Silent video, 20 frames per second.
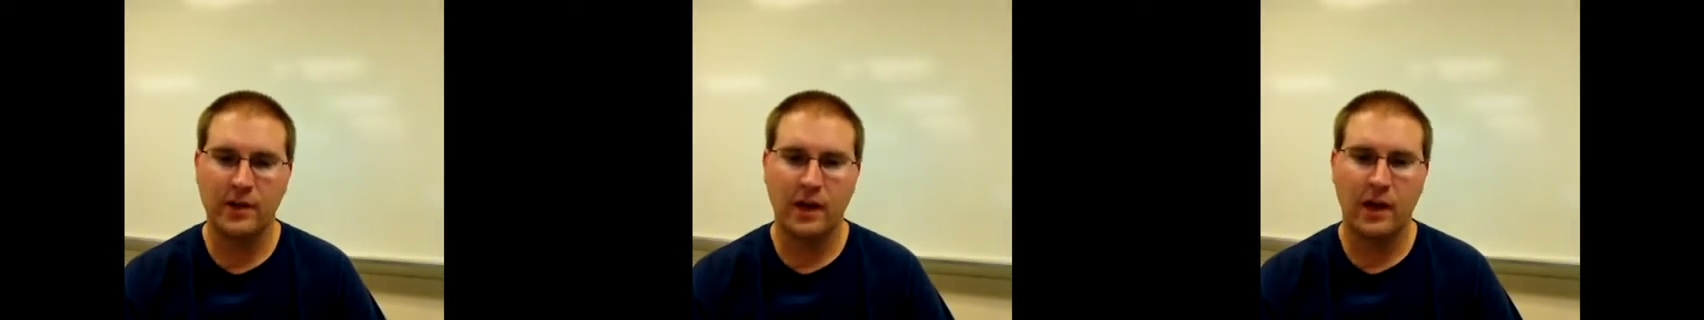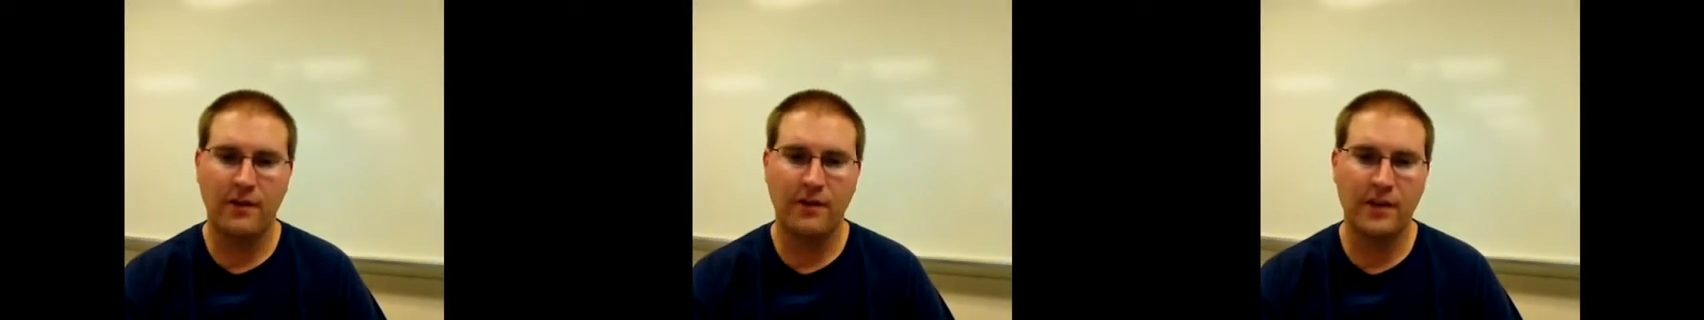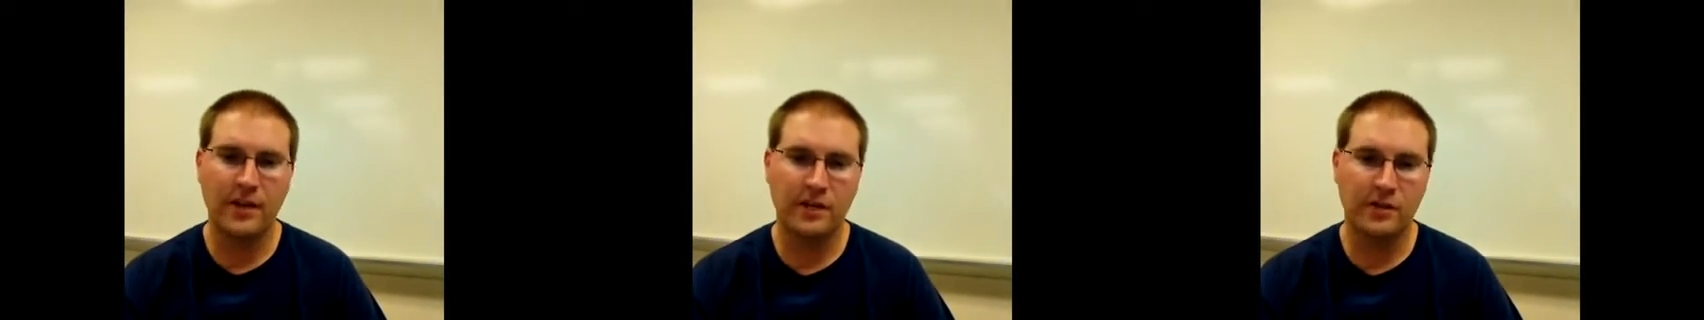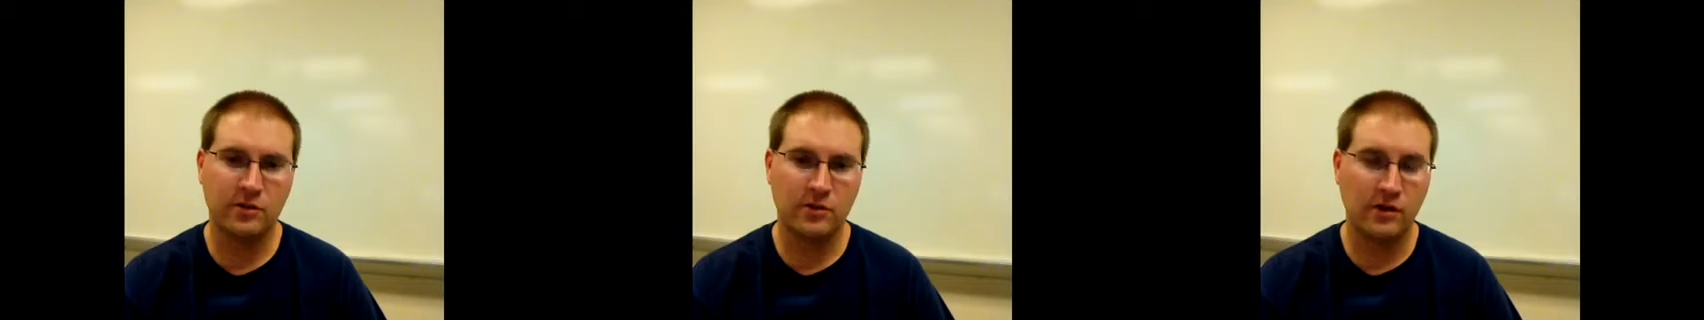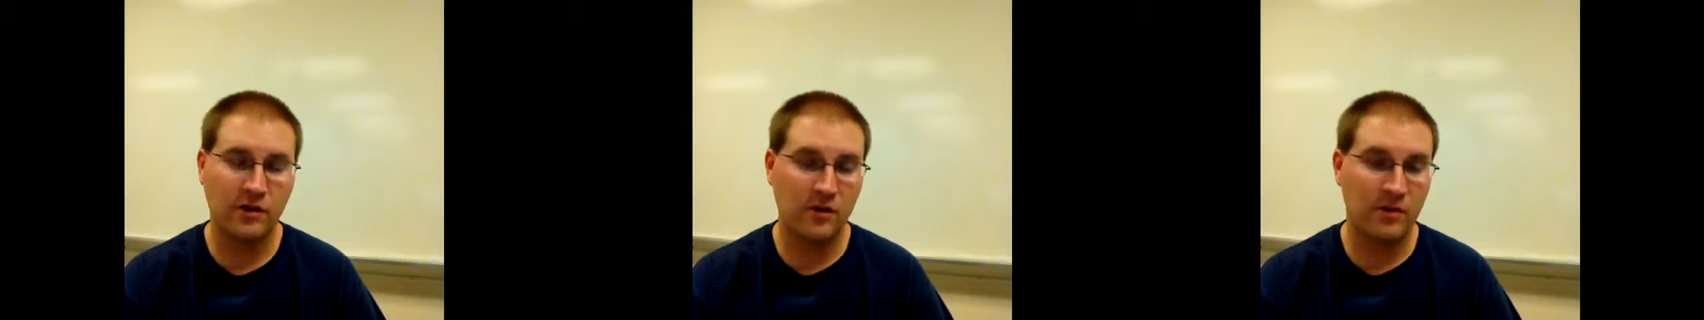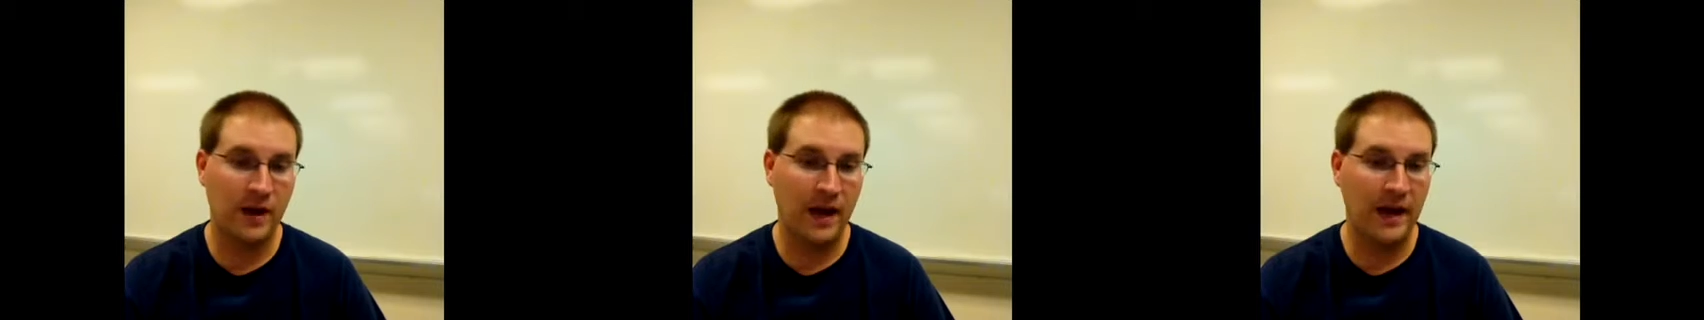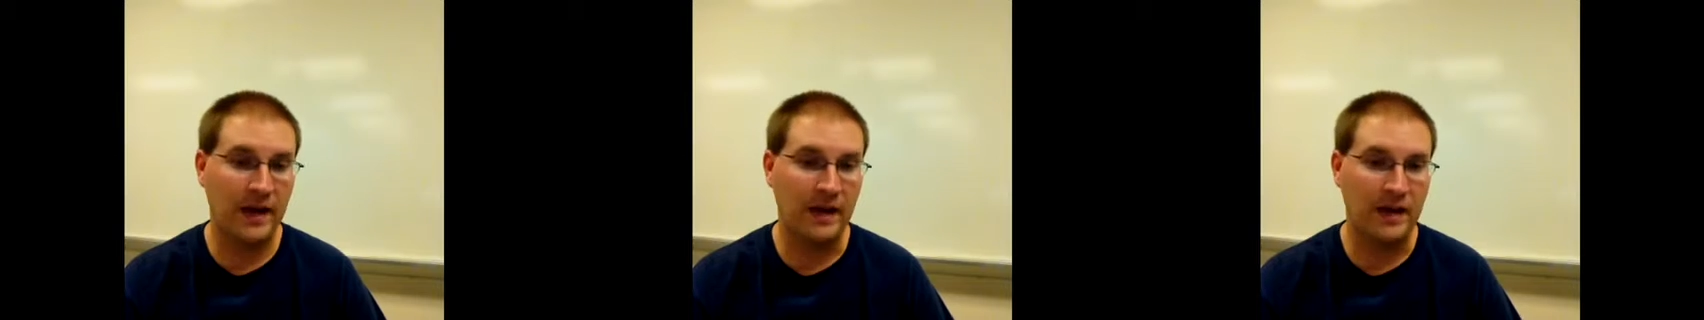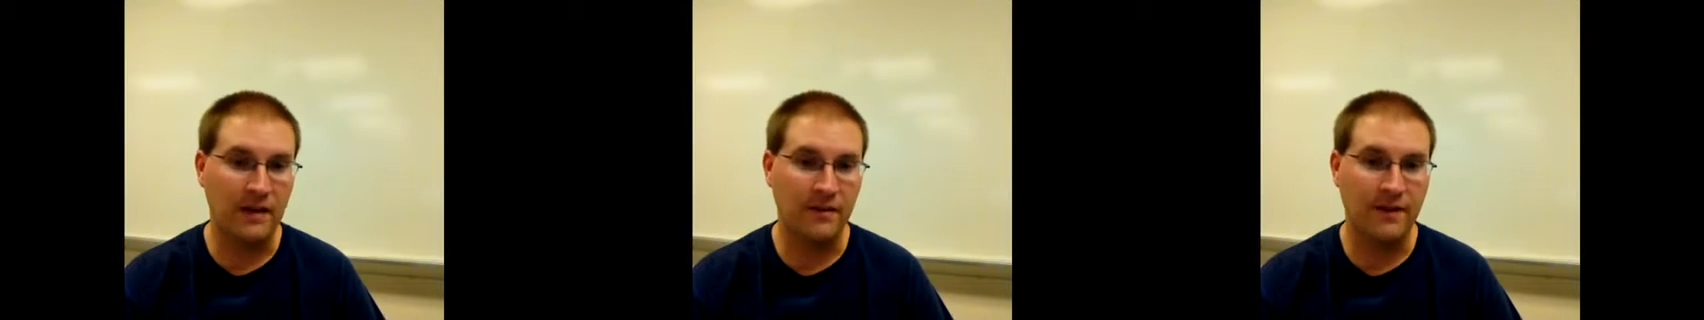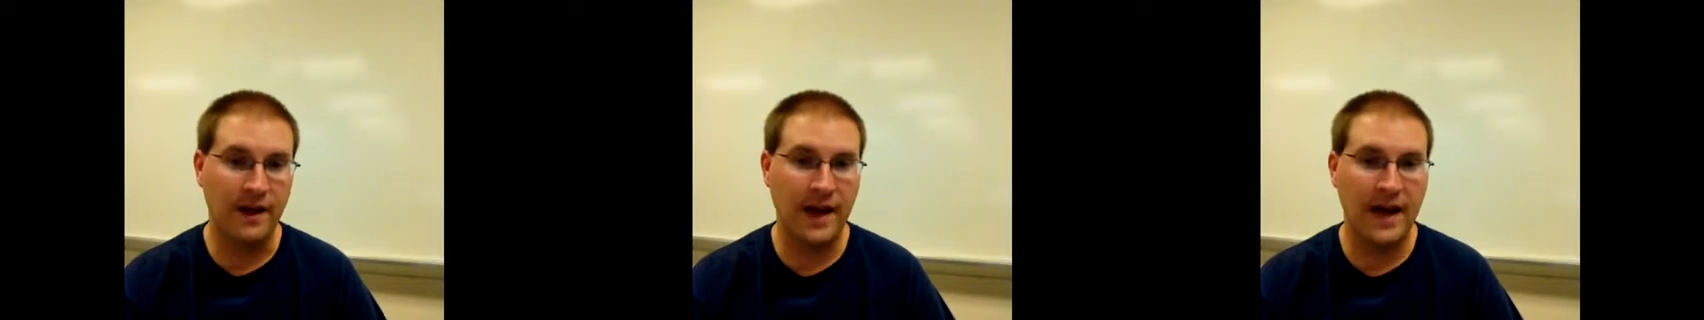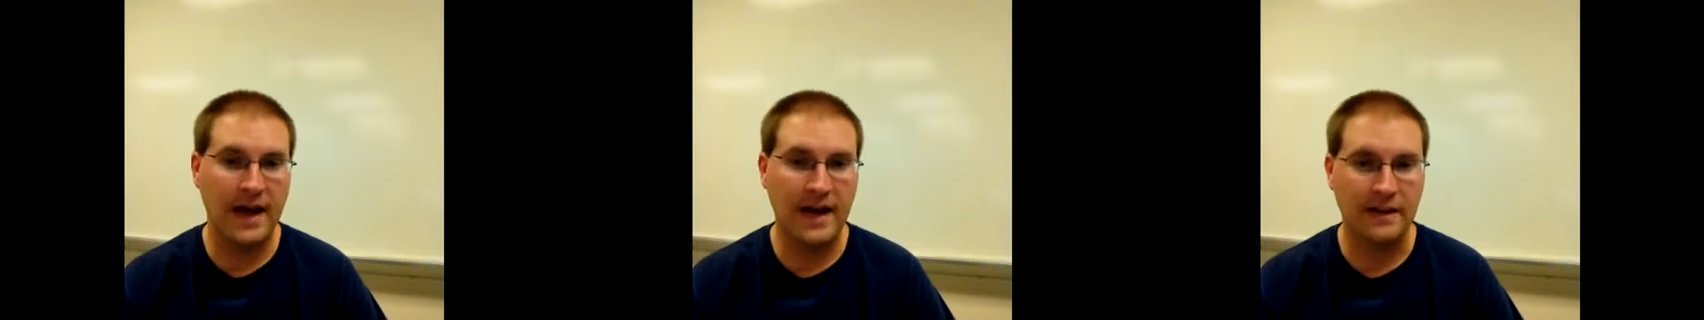of the history of humanity have
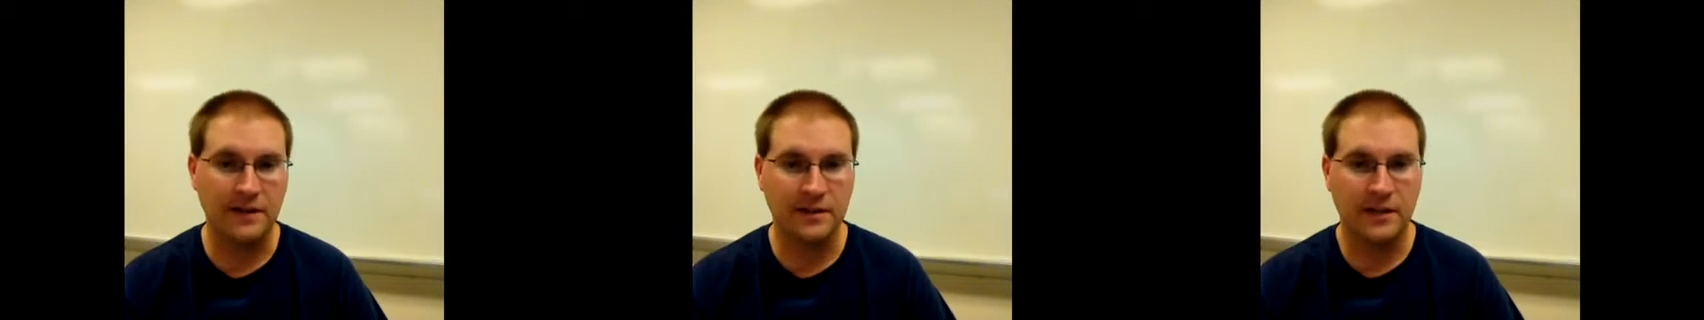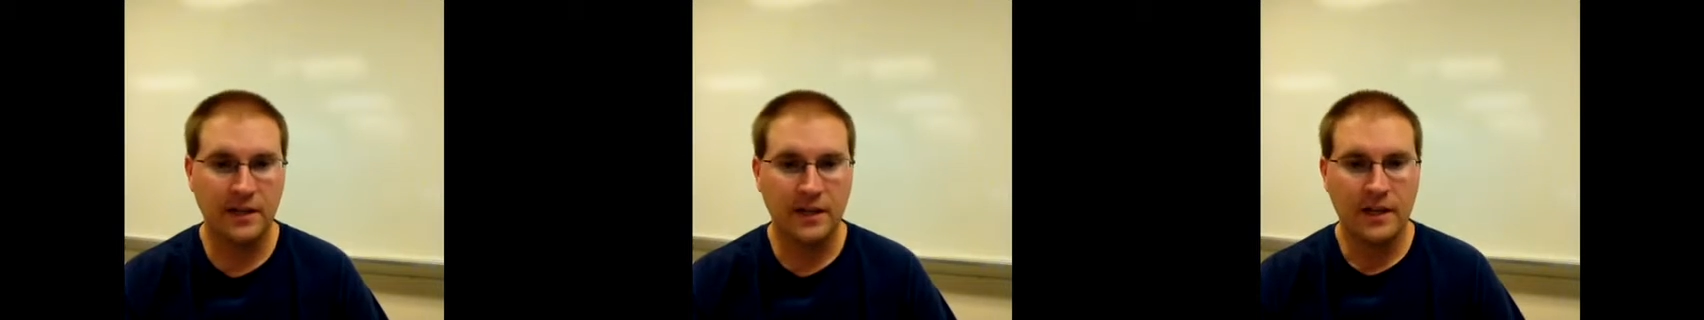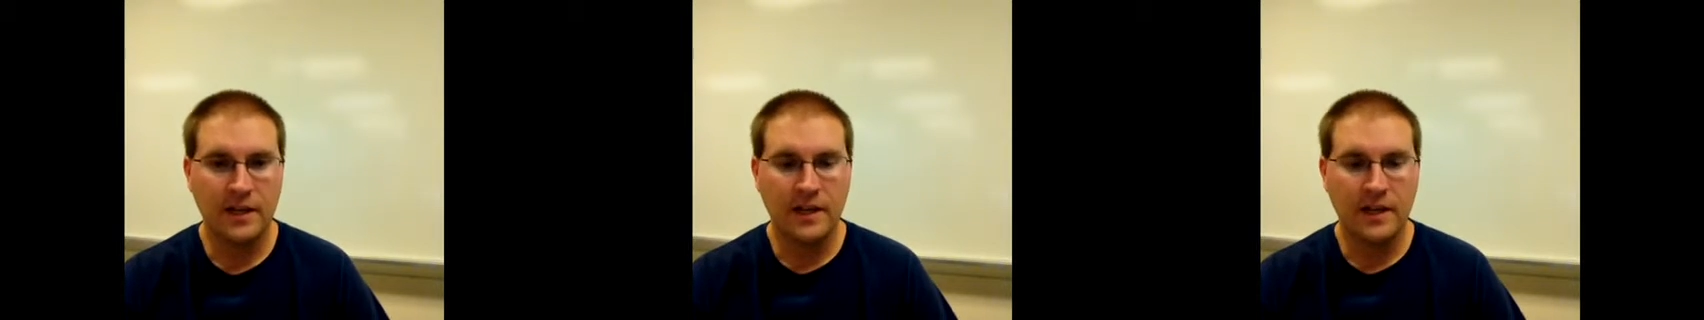asked,